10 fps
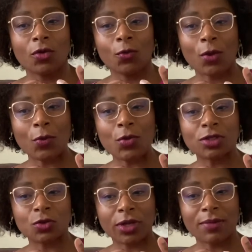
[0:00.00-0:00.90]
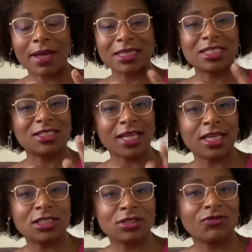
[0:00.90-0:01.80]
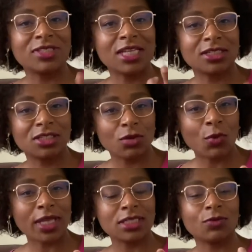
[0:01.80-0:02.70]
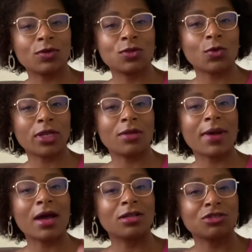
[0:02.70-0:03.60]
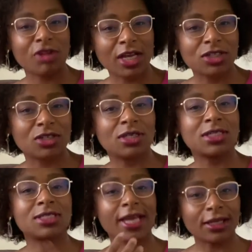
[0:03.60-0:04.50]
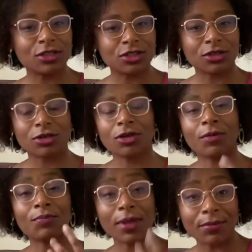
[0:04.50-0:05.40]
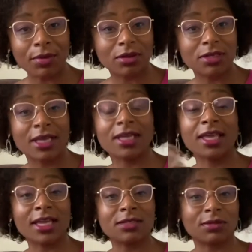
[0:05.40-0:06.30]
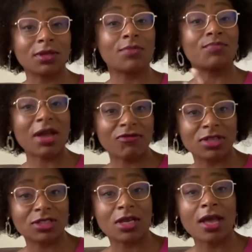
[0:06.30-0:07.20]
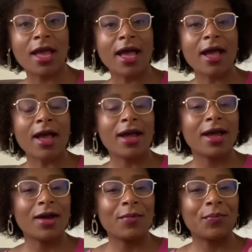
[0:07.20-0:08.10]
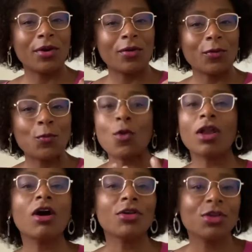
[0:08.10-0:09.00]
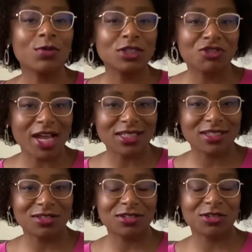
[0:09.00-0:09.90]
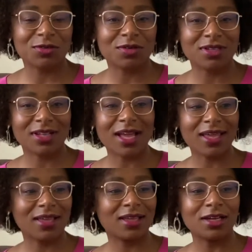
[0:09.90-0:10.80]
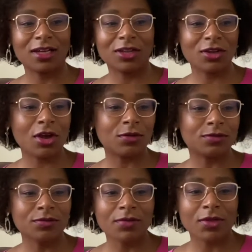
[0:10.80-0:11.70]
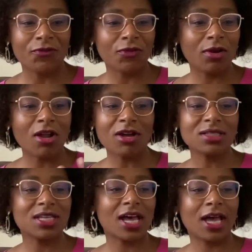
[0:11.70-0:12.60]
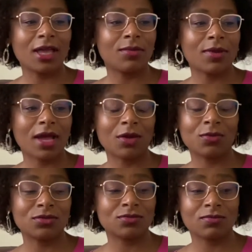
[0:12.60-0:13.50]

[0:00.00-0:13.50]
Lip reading: when we're talking about the stages of intentionally waiting, we're talking about attraction, intention, commitment, engagement, and marriage. But what are you attracted to? Like, you know, for a long time, I was